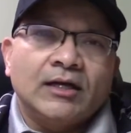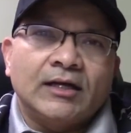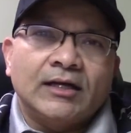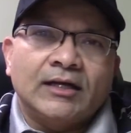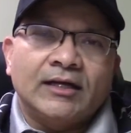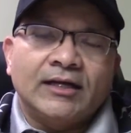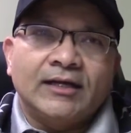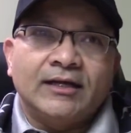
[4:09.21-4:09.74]

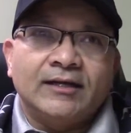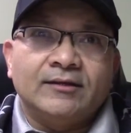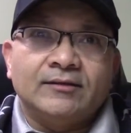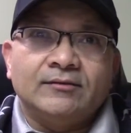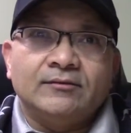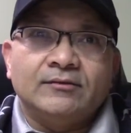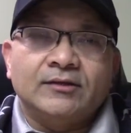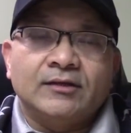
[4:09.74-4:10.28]

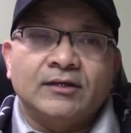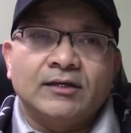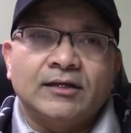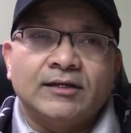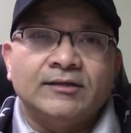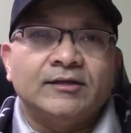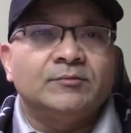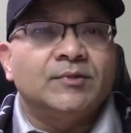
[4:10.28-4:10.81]
and
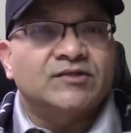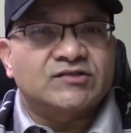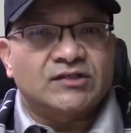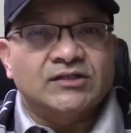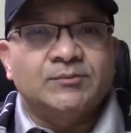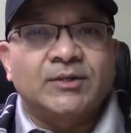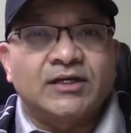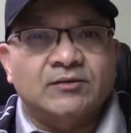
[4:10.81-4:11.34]
then
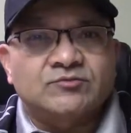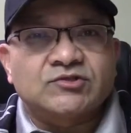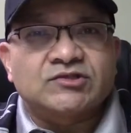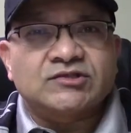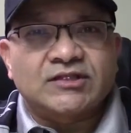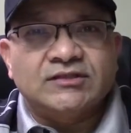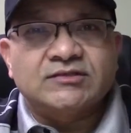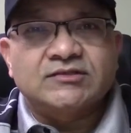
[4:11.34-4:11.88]
basically becomes a
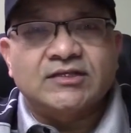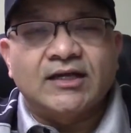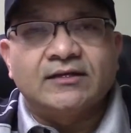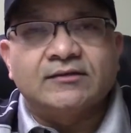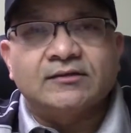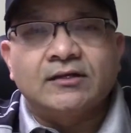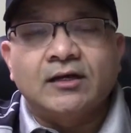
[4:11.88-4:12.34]
skin scent.